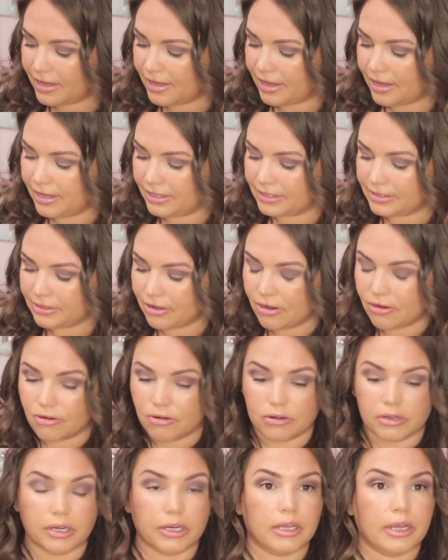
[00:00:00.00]
it's
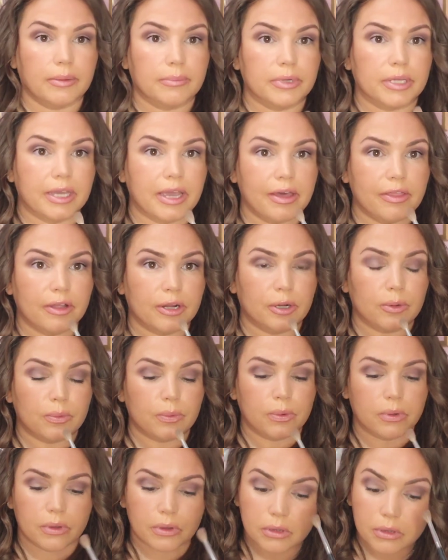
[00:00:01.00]
all going to come together.